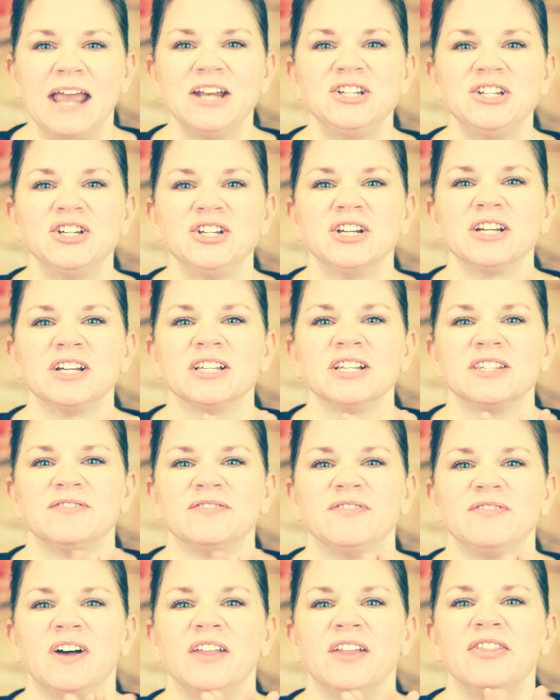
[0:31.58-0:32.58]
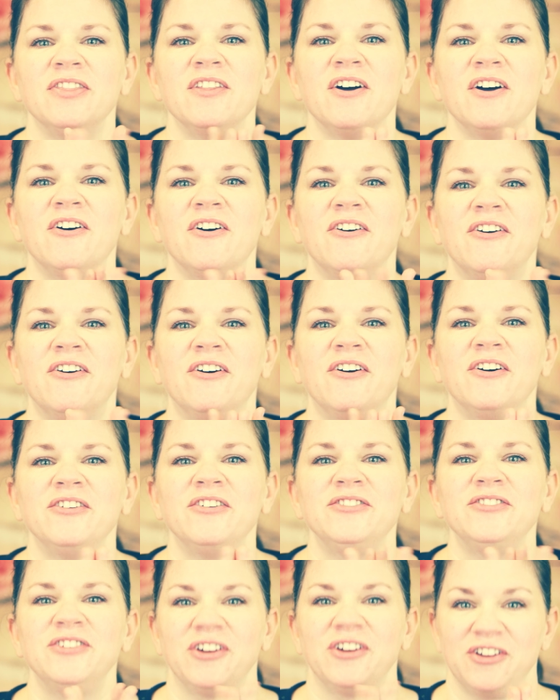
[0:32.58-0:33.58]
AG is fun though,
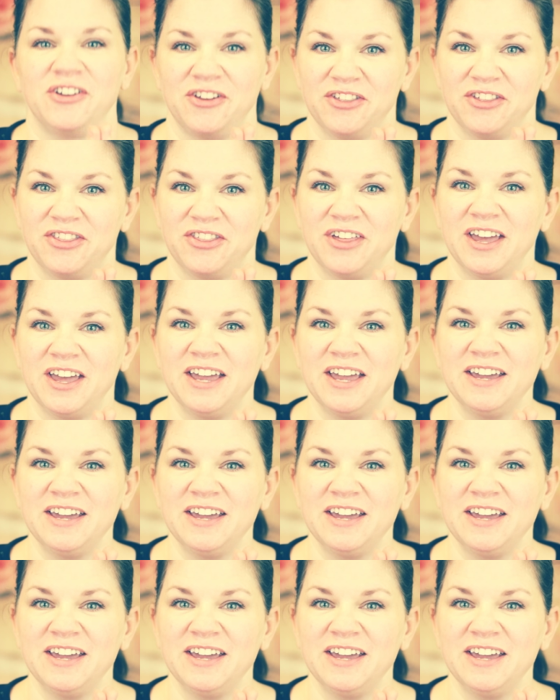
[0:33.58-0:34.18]
don't you